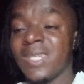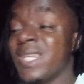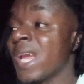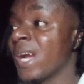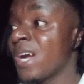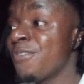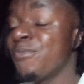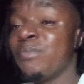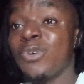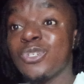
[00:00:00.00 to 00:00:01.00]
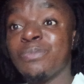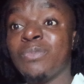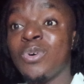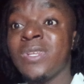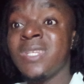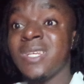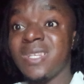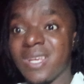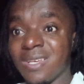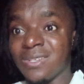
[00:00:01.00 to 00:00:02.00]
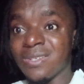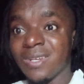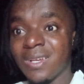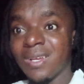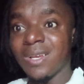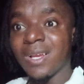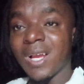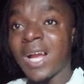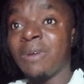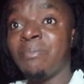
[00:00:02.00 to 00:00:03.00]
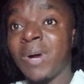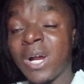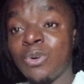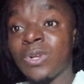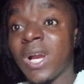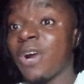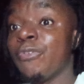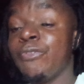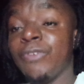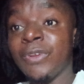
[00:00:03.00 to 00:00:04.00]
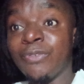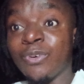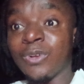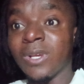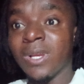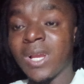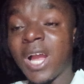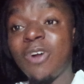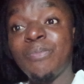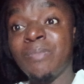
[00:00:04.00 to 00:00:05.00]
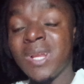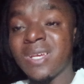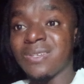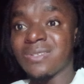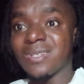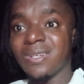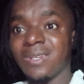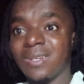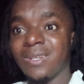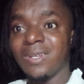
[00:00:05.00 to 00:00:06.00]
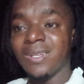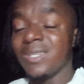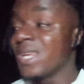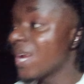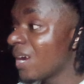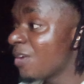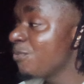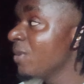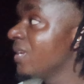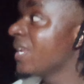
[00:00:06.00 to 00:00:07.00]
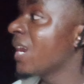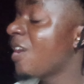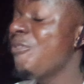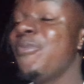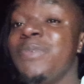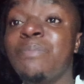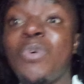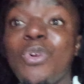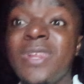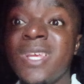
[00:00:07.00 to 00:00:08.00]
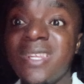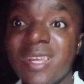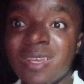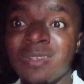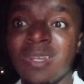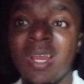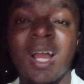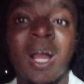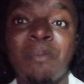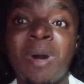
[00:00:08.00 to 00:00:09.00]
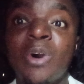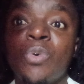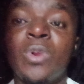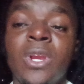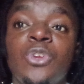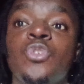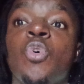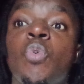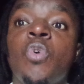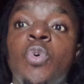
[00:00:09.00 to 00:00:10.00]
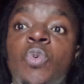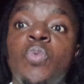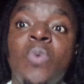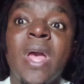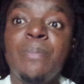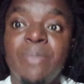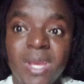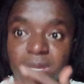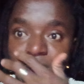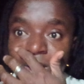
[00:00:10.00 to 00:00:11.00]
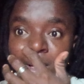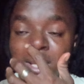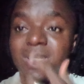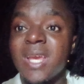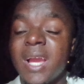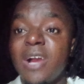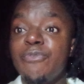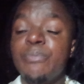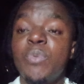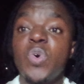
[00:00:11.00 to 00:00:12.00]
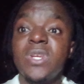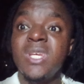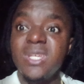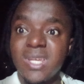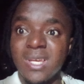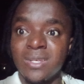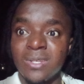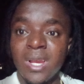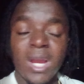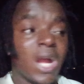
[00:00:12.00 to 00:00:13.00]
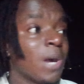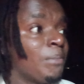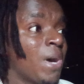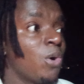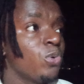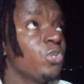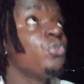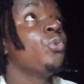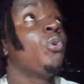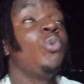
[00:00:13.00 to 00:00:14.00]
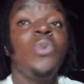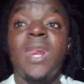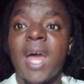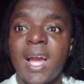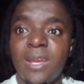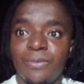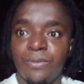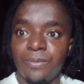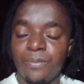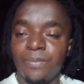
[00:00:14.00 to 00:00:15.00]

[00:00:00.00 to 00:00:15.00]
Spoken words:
They have much more details about how favored, how blessed. They have more details about your own well-being. They have more details about your own life.